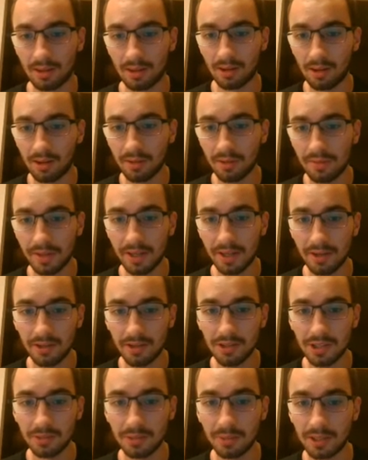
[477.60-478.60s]
all of the
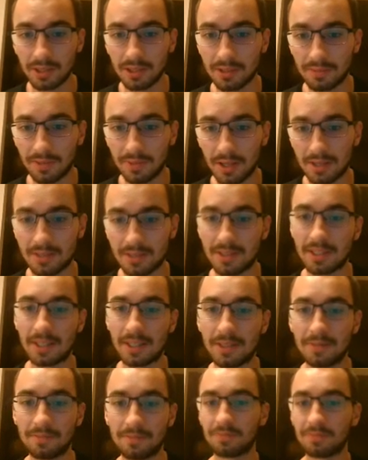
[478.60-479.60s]
energy went into
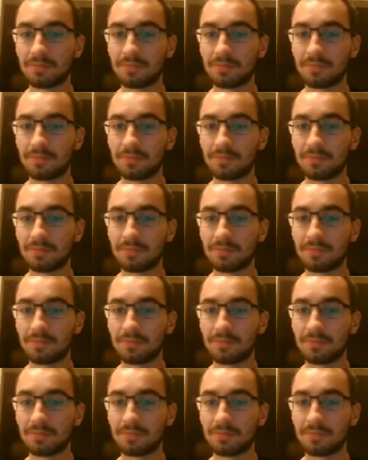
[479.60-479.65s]
velocity.